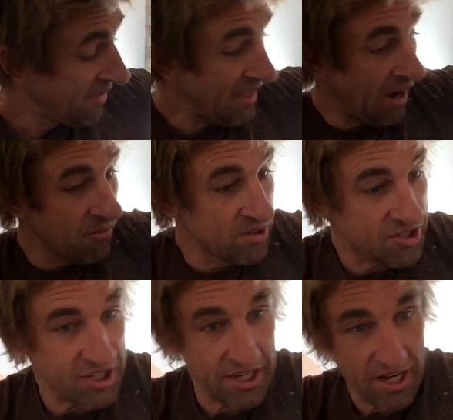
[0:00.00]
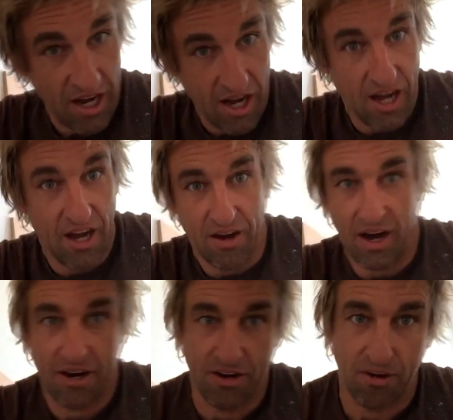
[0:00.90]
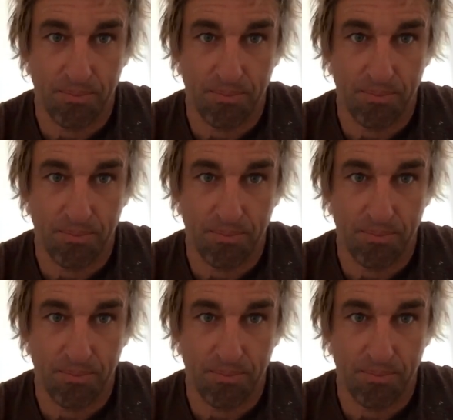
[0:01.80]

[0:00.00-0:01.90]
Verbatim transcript: that was in uh, I don't know.